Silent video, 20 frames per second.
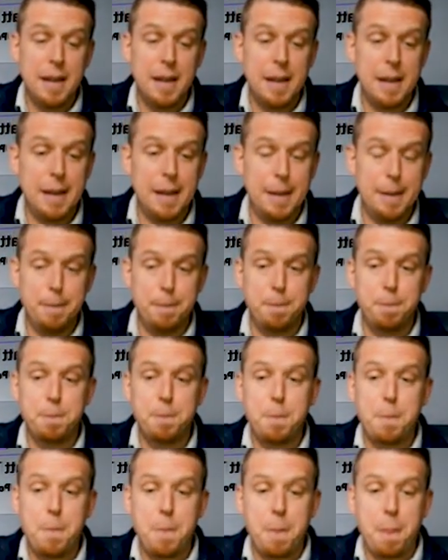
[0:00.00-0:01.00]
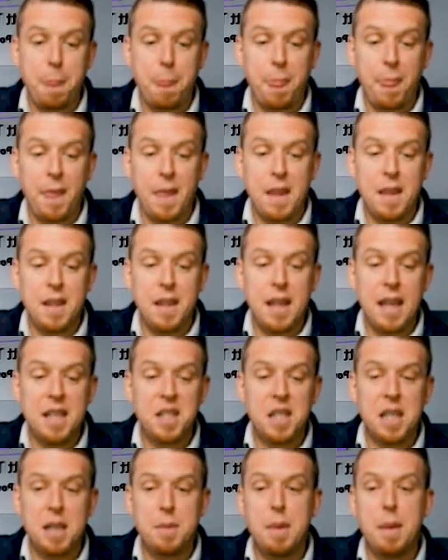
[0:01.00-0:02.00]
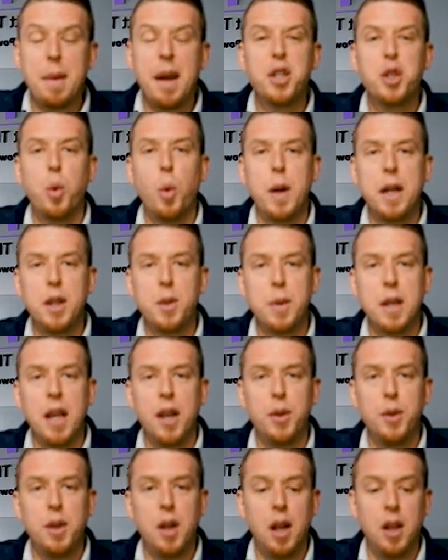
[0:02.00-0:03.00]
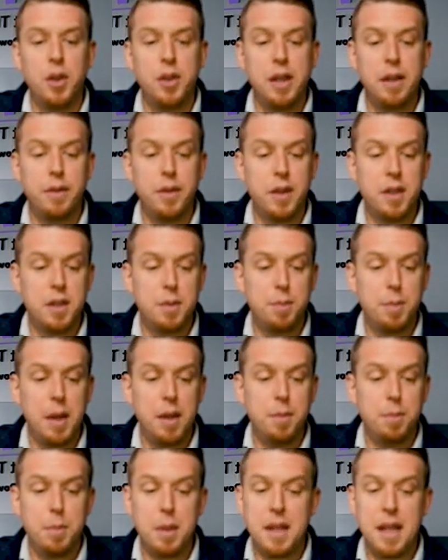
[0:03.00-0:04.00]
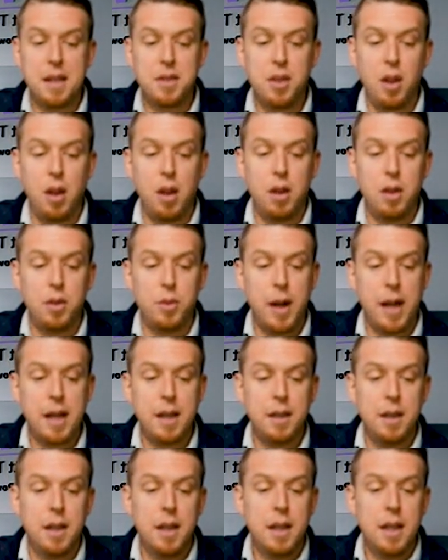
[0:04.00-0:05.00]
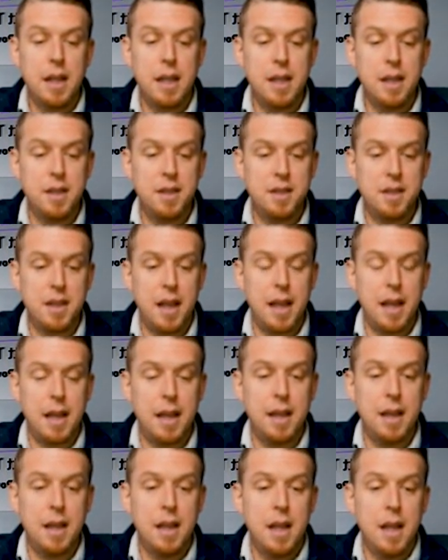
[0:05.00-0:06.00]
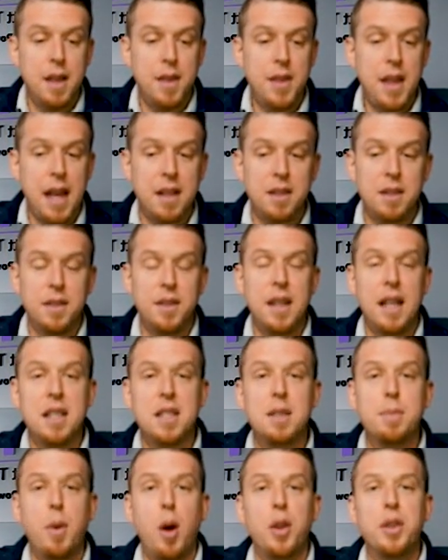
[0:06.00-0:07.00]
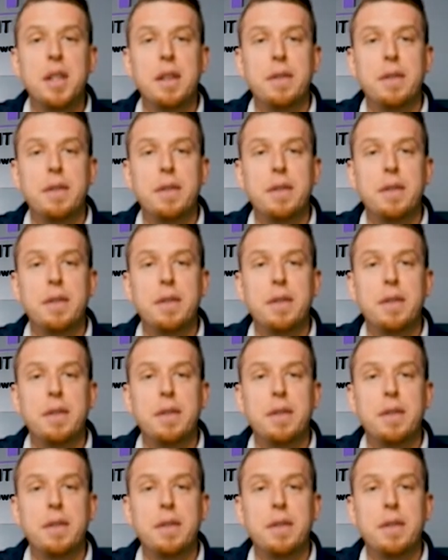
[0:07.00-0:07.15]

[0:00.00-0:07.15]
Um, it's going to be about a $2300 difference but but that's all right is uh, that that small